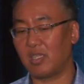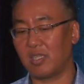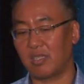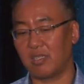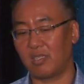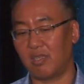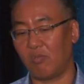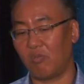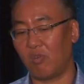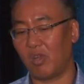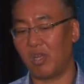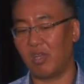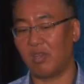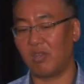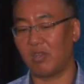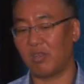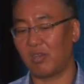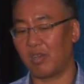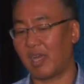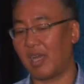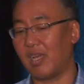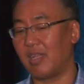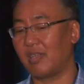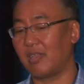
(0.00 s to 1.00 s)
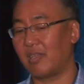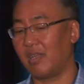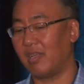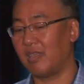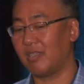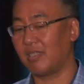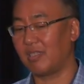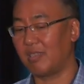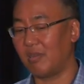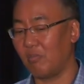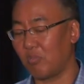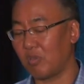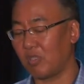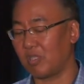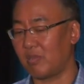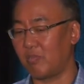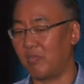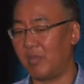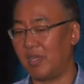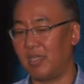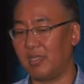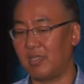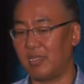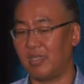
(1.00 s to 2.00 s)
because he wanted to look at a simple
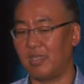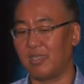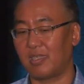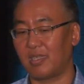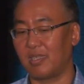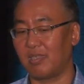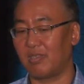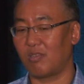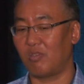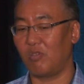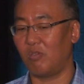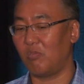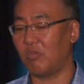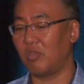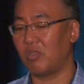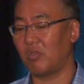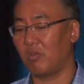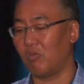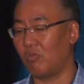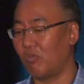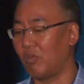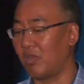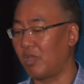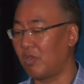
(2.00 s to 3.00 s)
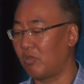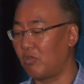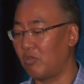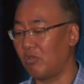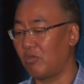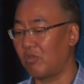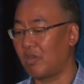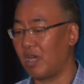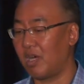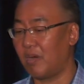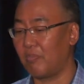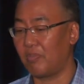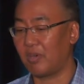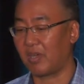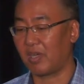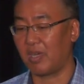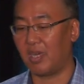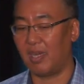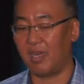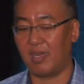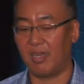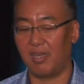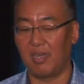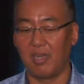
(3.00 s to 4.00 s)
species, because humans are really too
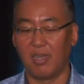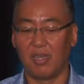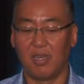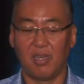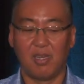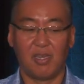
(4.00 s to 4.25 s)
complicated.